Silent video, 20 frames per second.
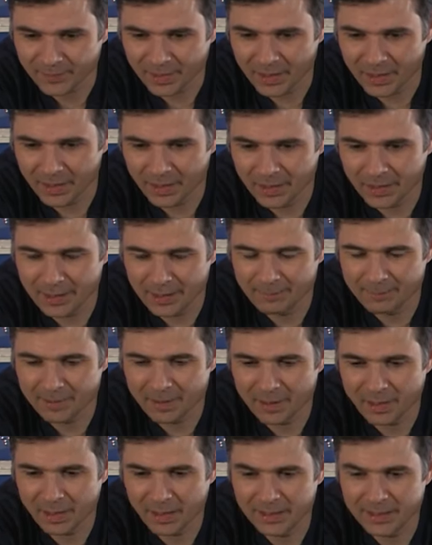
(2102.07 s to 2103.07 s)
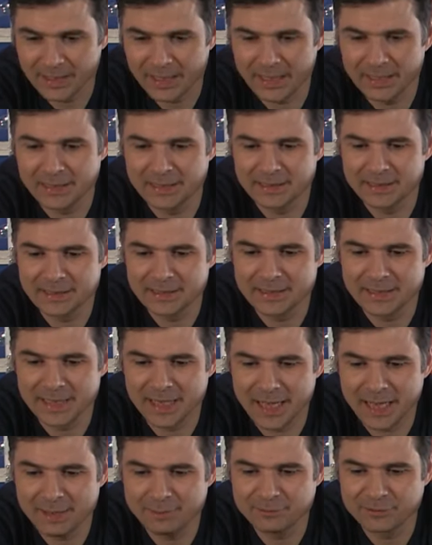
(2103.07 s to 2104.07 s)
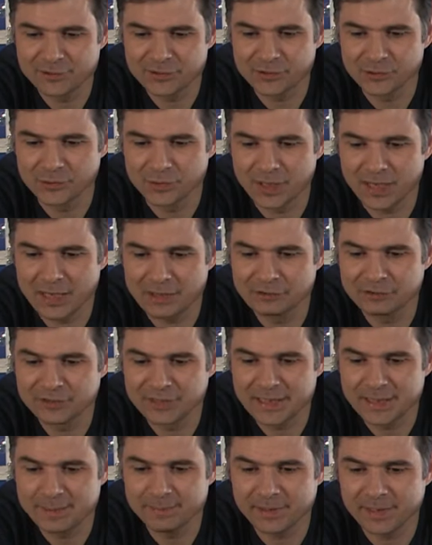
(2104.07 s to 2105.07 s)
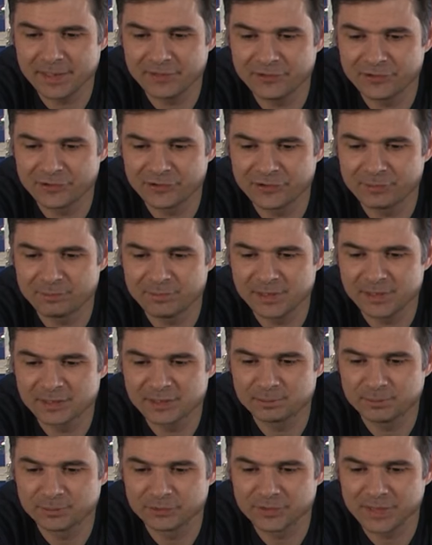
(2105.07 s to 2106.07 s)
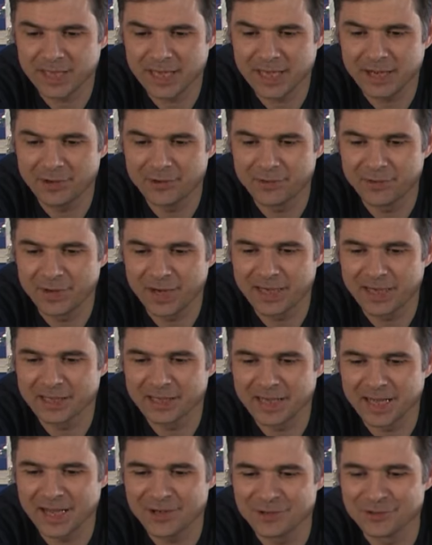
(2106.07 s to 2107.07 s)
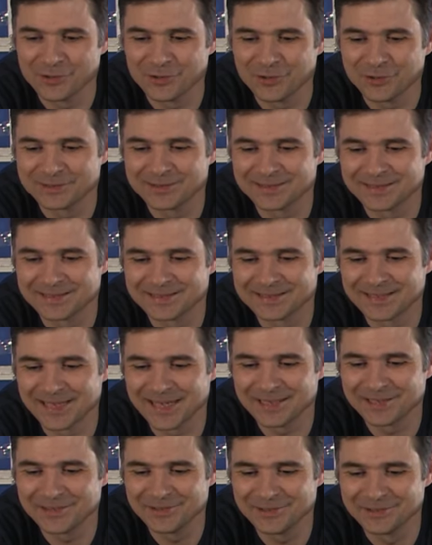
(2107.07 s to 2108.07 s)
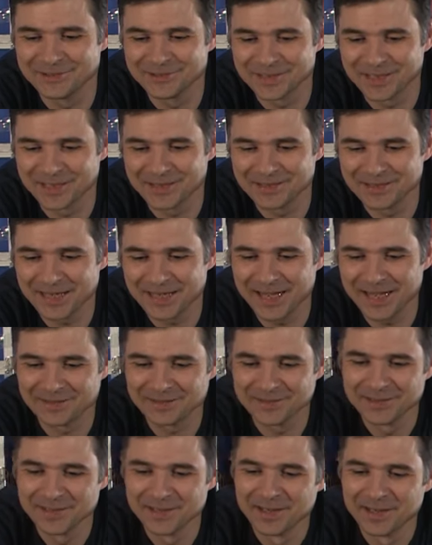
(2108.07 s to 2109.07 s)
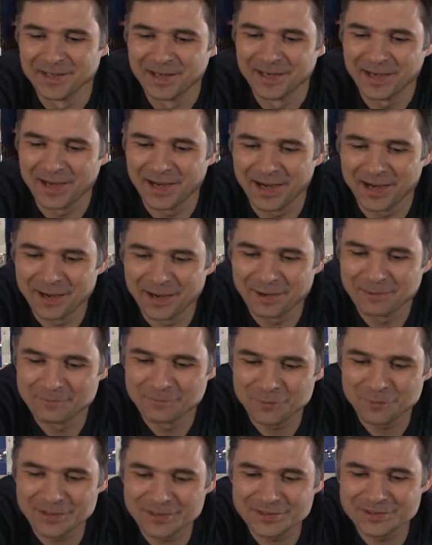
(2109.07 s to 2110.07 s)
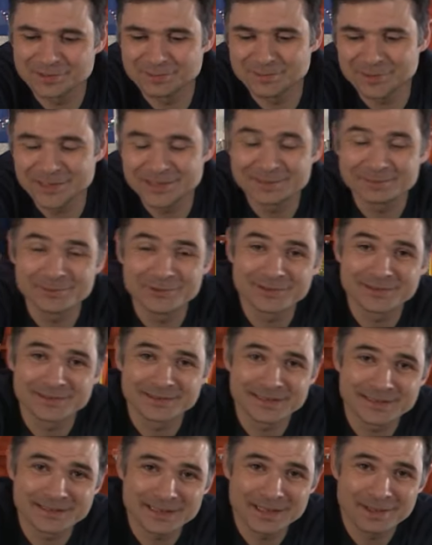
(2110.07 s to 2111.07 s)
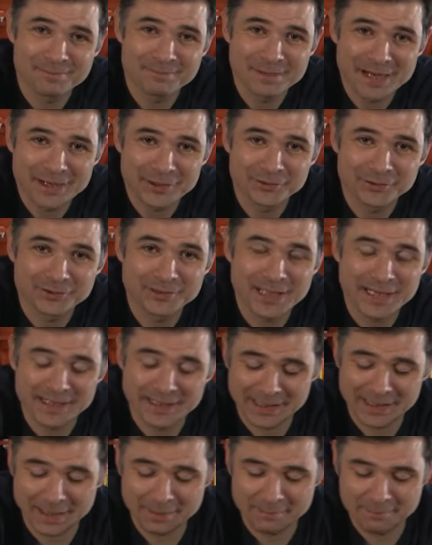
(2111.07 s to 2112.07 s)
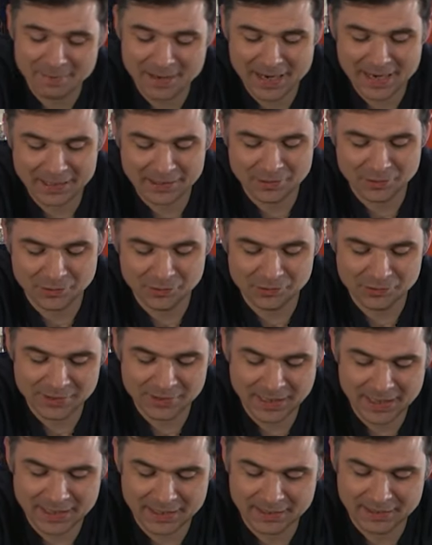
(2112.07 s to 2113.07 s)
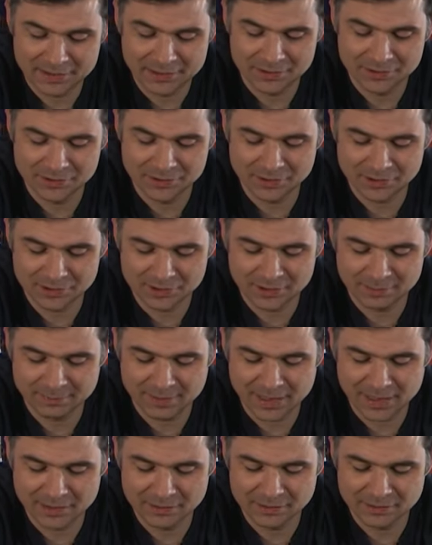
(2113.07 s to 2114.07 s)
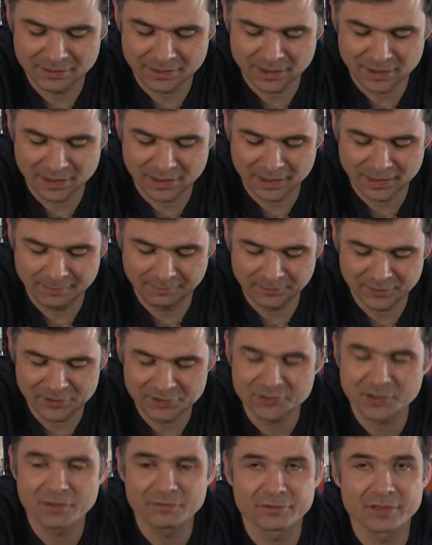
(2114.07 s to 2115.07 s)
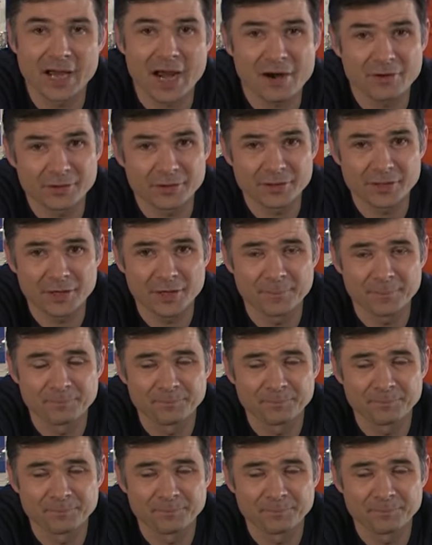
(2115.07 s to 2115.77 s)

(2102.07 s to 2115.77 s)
INEM school, how deep is the submersible now and how long did it take you to go down? Well, the submersible's just come back on deck. It came back on deck just about, just over an hour ago